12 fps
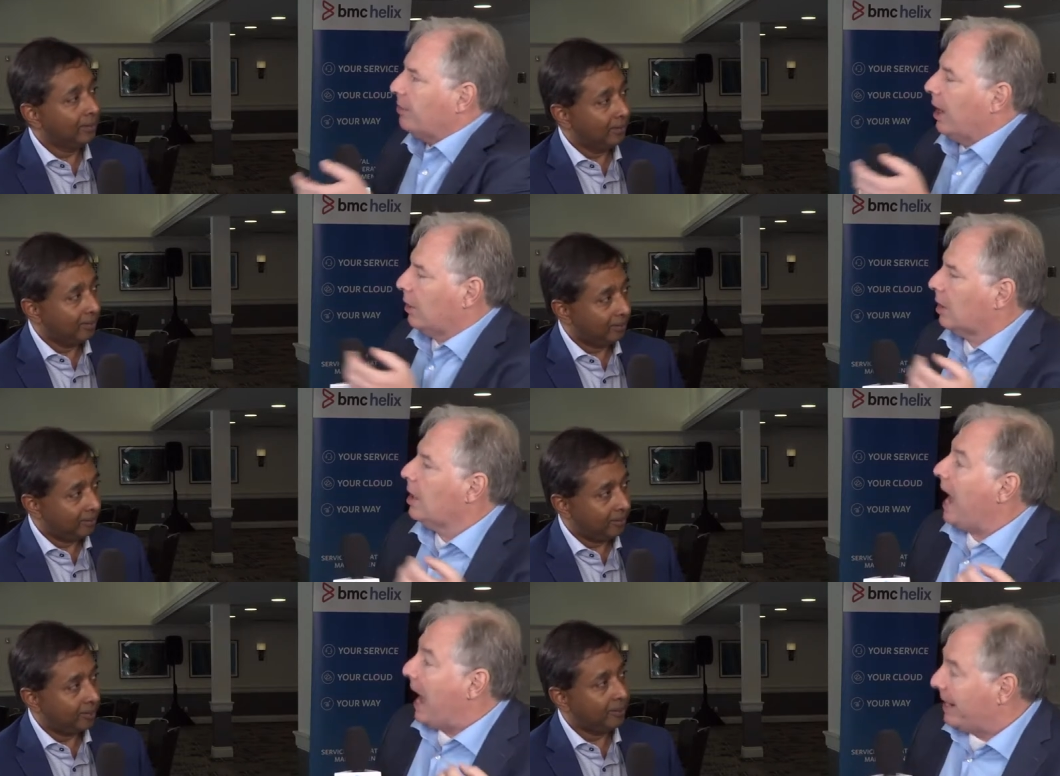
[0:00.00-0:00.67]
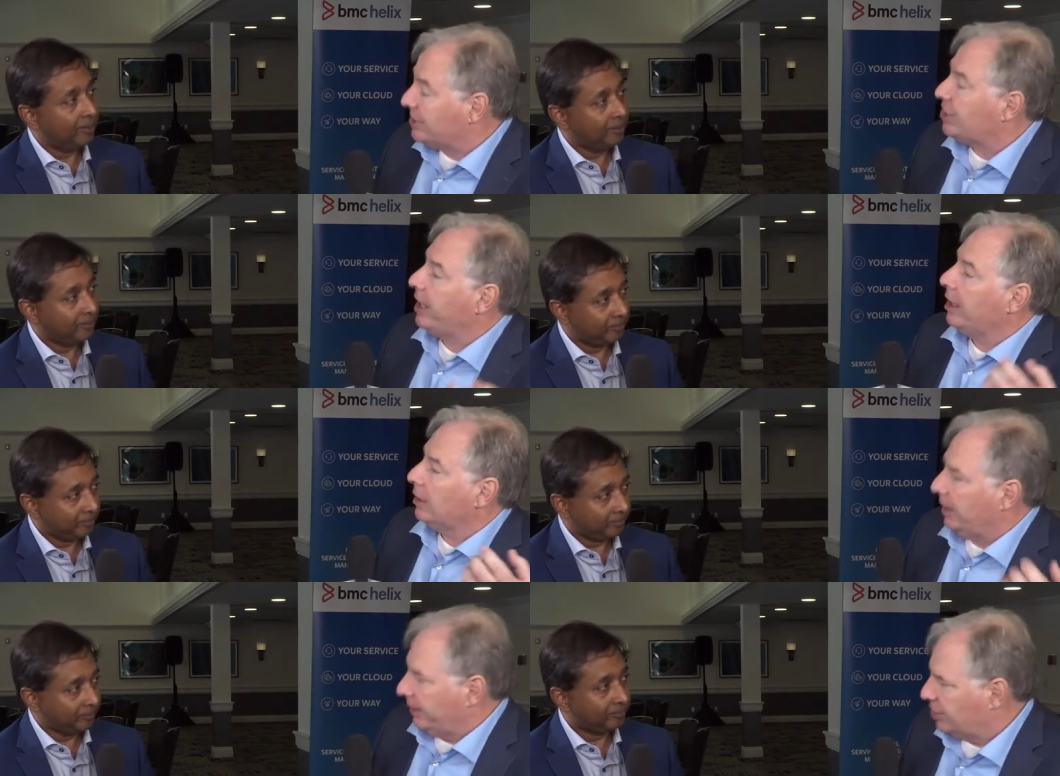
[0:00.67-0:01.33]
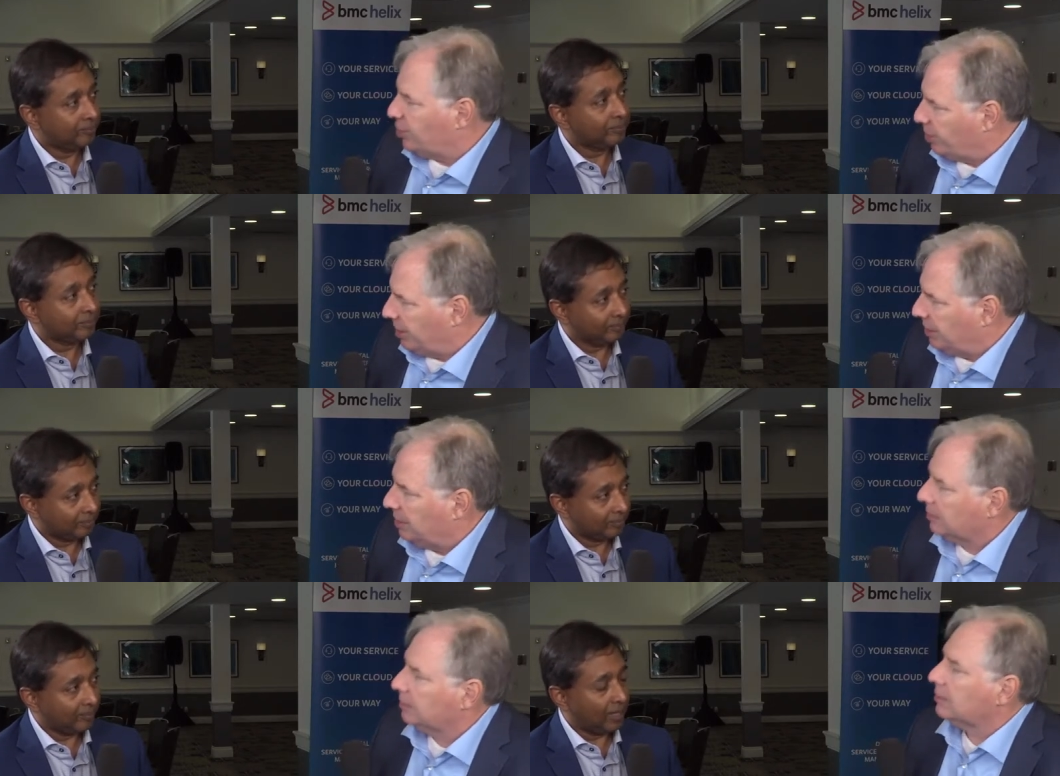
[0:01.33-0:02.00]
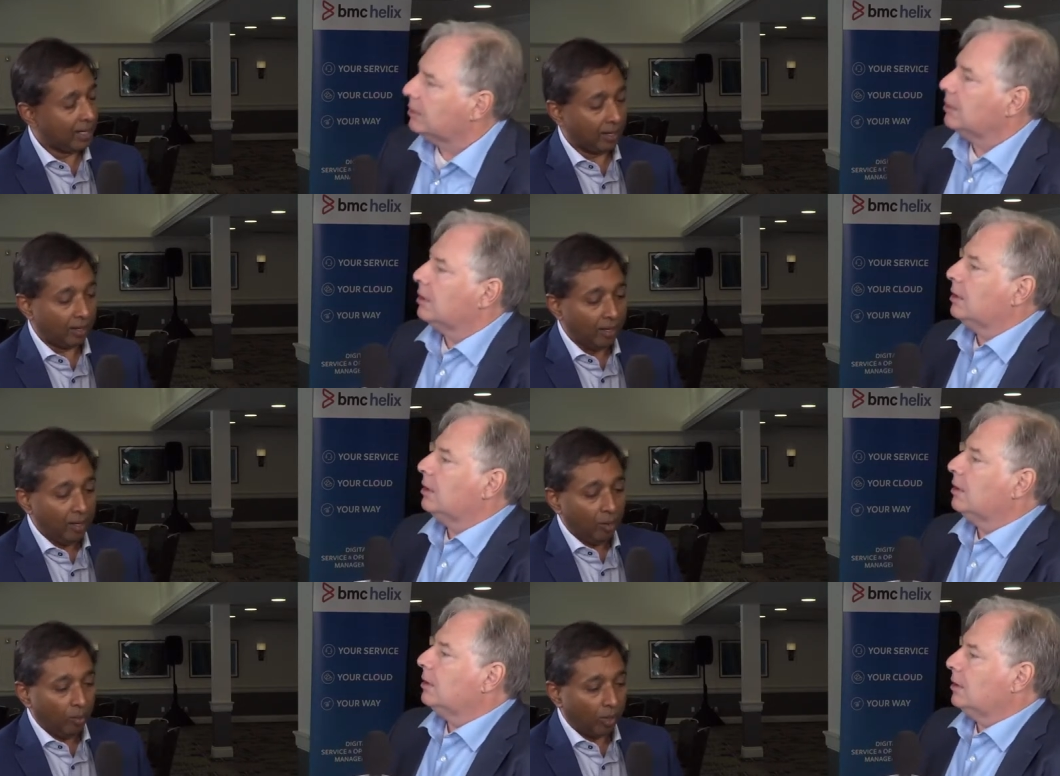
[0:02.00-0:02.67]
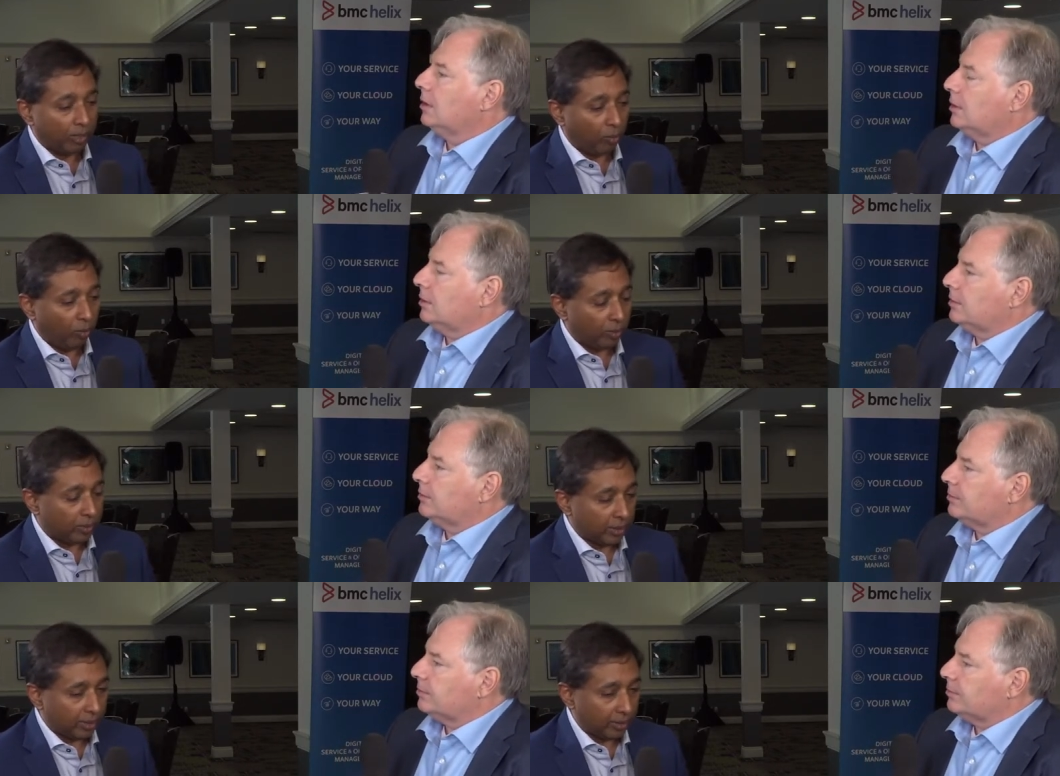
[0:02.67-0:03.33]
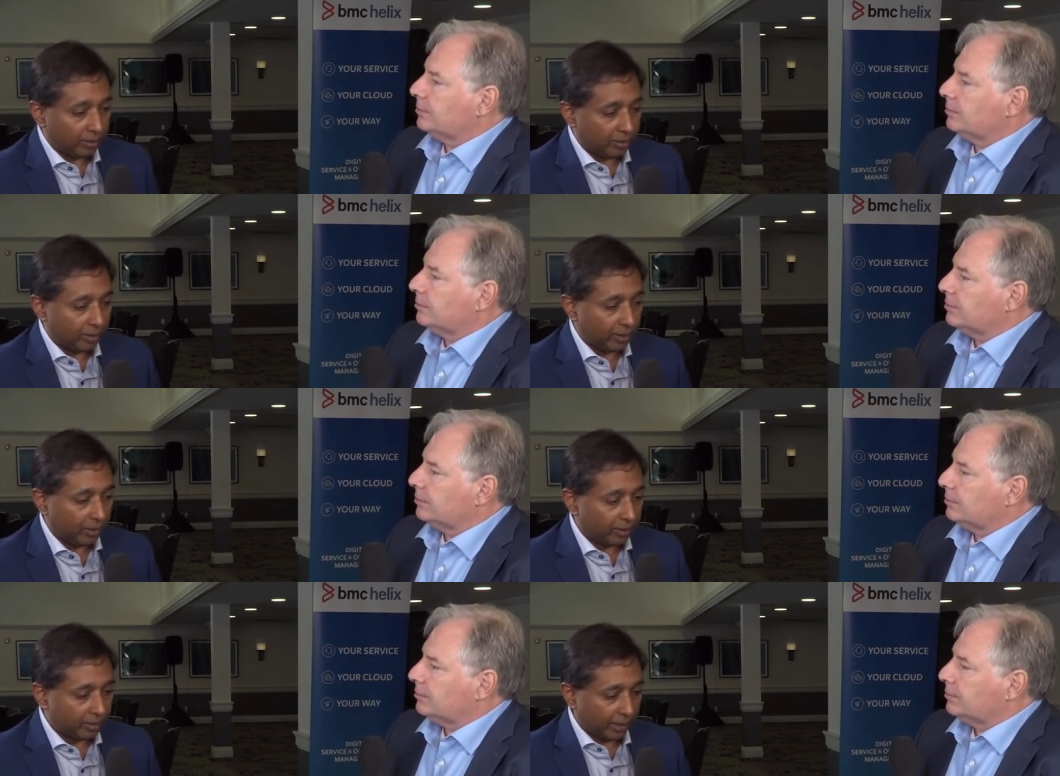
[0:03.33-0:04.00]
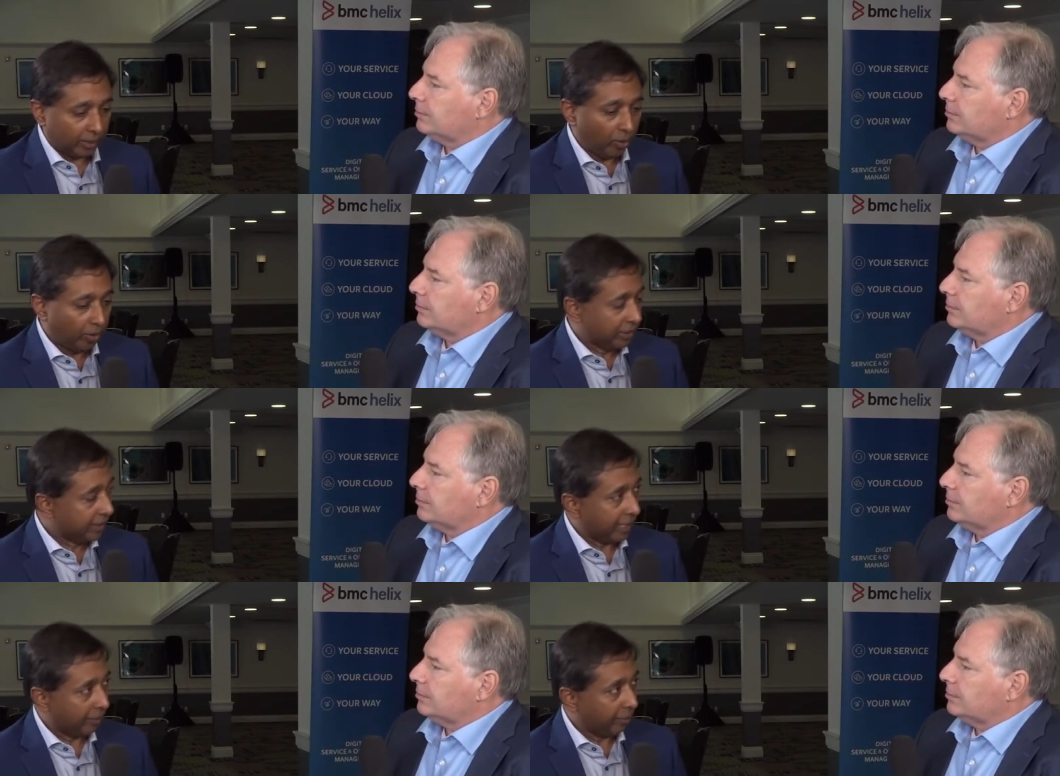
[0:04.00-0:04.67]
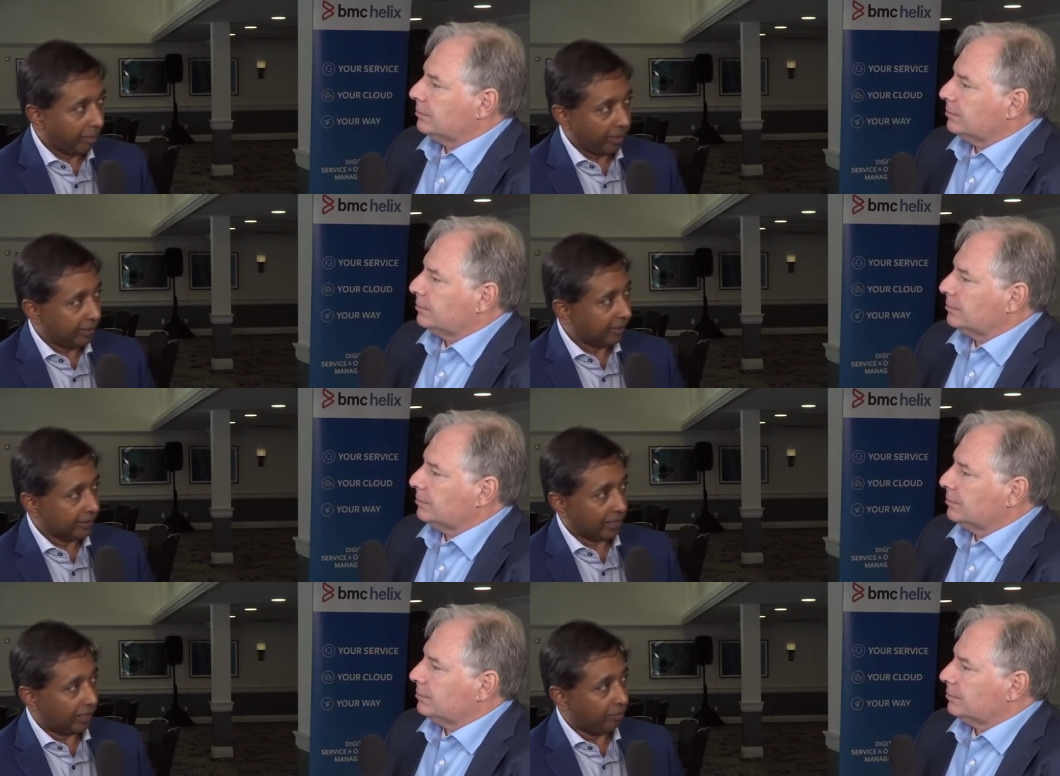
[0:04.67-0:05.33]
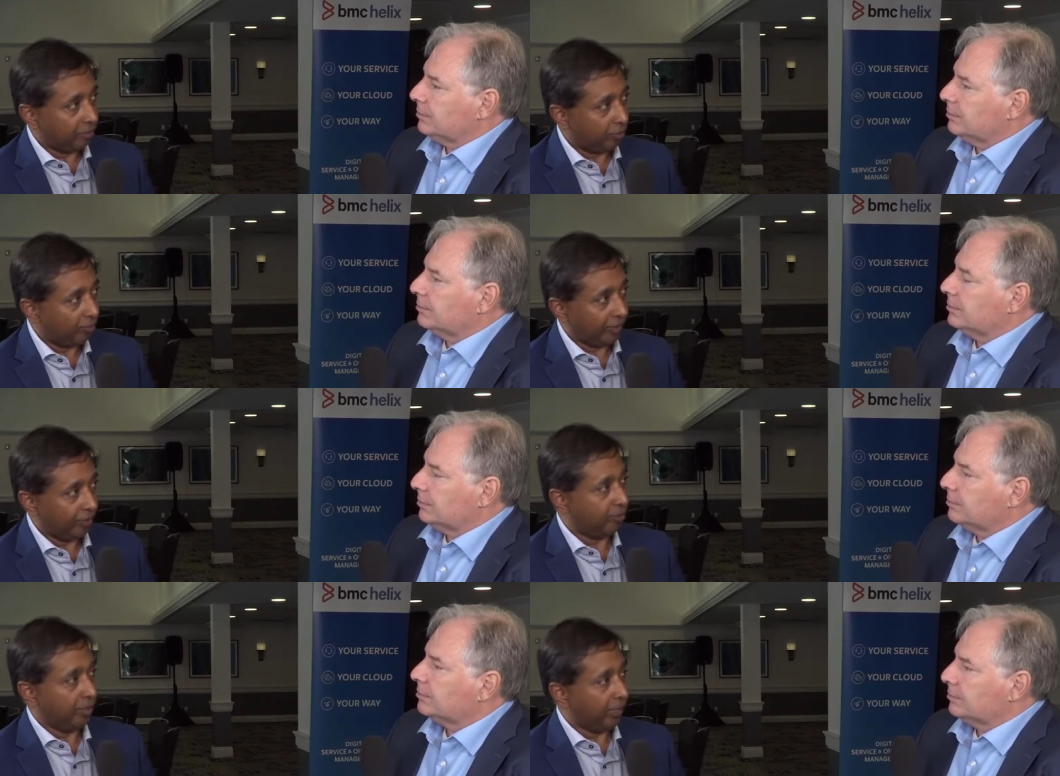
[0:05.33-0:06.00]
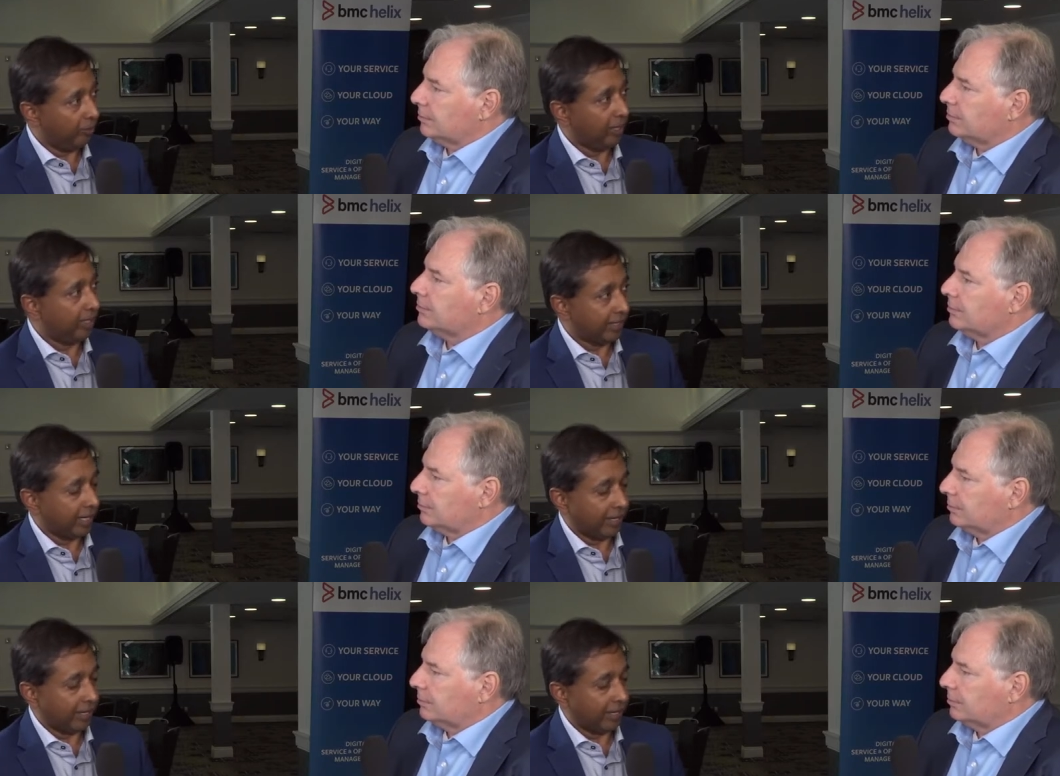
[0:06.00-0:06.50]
Speaker 1: about at scale and at speed?
Speaker 2: Yeah, well, the, the, the technology capabilities are improving really well in